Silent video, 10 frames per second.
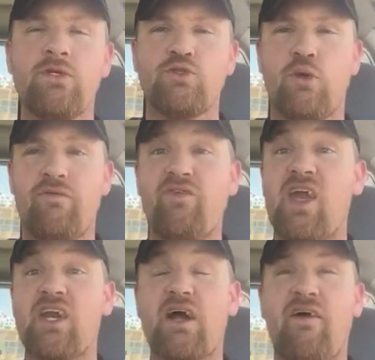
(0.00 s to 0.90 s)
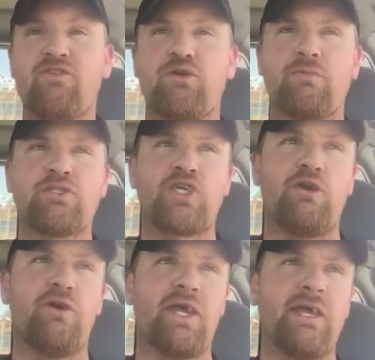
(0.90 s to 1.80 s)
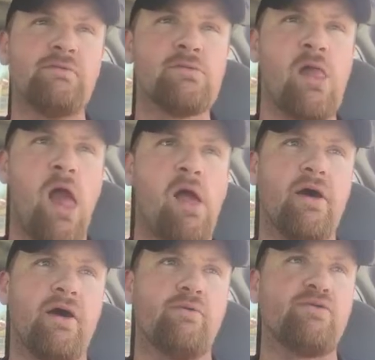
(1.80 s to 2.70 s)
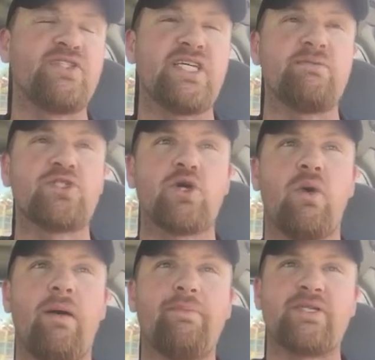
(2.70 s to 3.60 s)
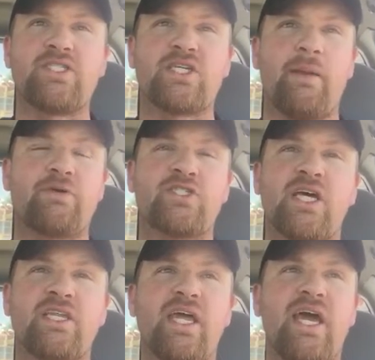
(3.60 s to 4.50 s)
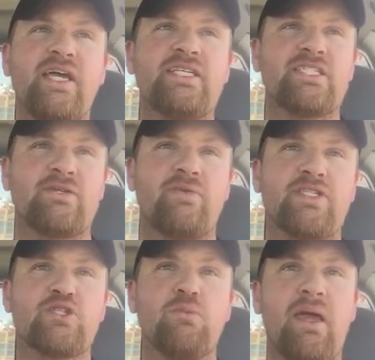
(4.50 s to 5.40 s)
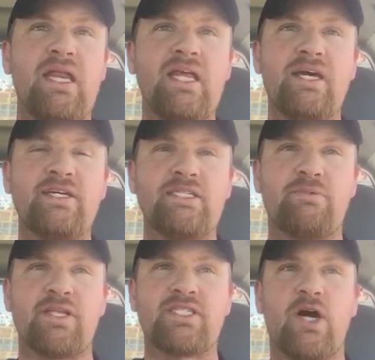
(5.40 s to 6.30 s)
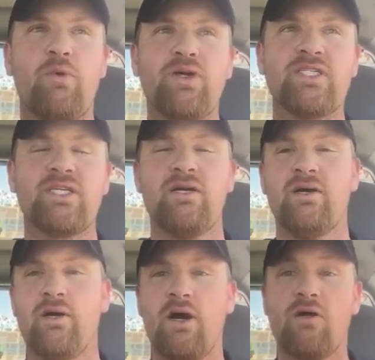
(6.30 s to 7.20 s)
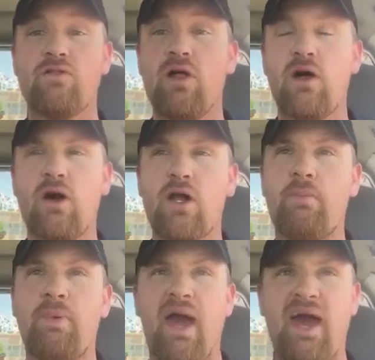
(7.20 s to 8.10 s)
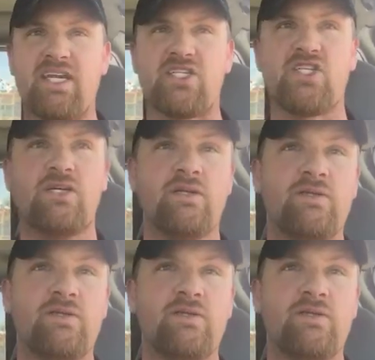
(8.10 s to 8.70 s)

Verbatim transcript: sort of faded off to obscurity. Uh, we've seen him show up at Cyber Sundays and WrestleManias, but it's always a long patch